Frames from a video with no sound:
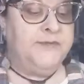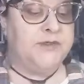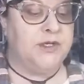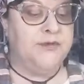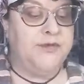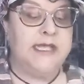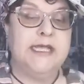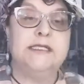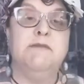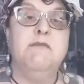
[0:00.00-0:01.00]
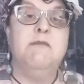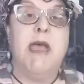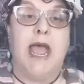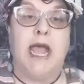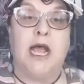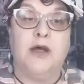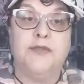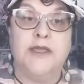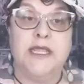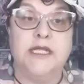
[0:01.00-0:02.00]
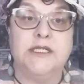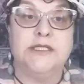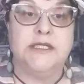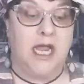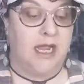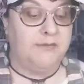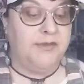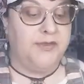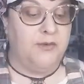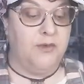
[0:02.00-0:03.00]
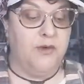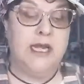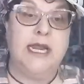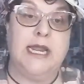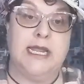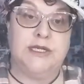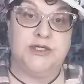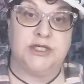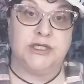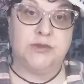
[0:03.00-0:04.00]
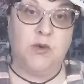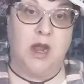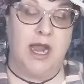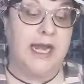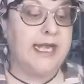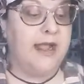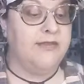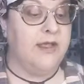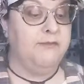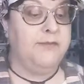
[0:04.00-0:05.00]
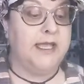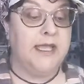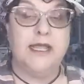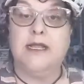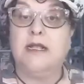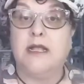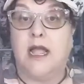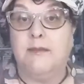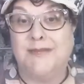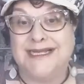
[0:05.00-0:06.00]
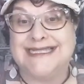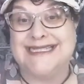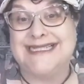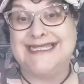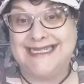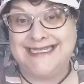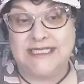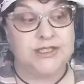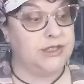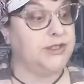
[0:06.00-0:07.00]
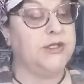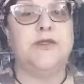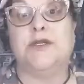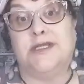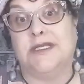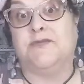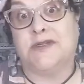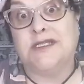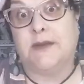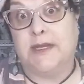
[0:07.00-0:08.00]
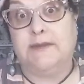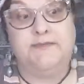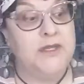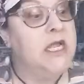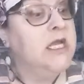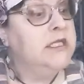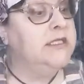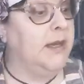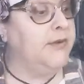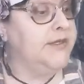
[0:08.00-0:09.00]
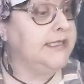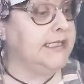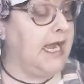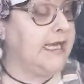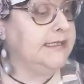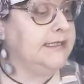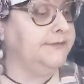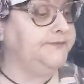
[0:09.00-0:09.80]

So this mouth is 3 inches wide, and the big cut and emboss is 6 inches. So there's the difference. I mean, double the size.